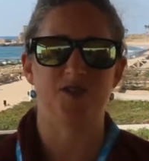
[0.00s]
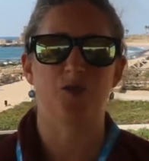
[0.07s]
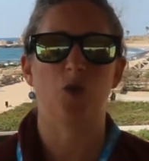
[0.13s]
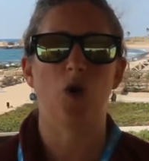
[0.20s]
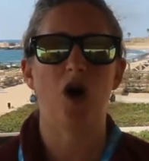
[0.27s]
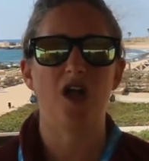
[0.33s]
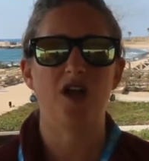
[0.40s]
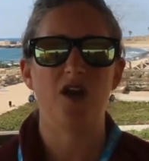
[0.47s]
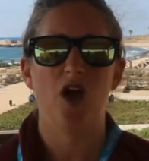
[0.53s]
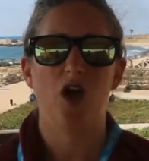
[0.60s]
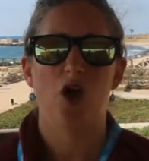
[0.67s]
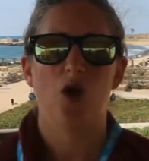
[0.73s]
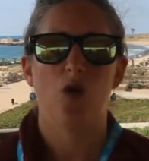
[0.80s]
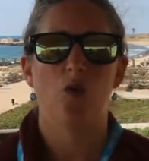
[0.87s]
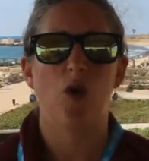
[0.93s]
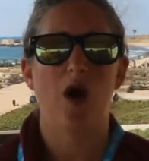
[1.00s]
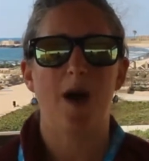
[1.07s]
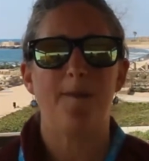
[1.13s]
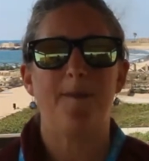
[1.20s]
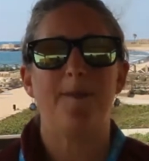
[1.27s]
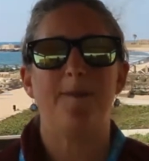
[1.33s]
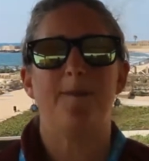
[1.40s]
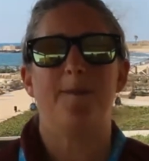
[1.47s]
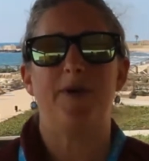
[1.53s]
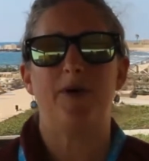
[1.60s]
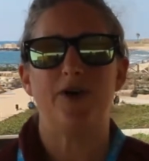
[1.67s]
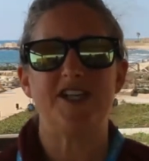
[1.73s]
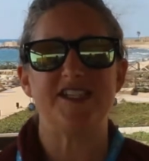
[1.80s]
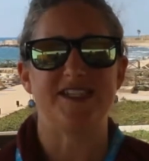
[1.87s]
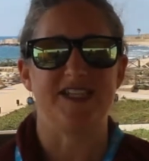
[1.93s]
One were
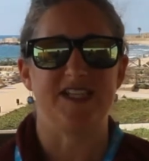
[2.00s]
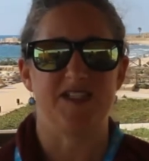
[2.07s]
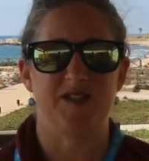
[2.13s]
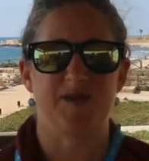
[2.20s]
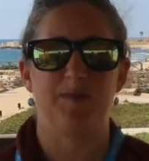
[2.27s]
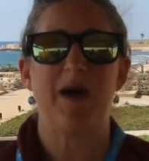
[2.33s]
prisoners,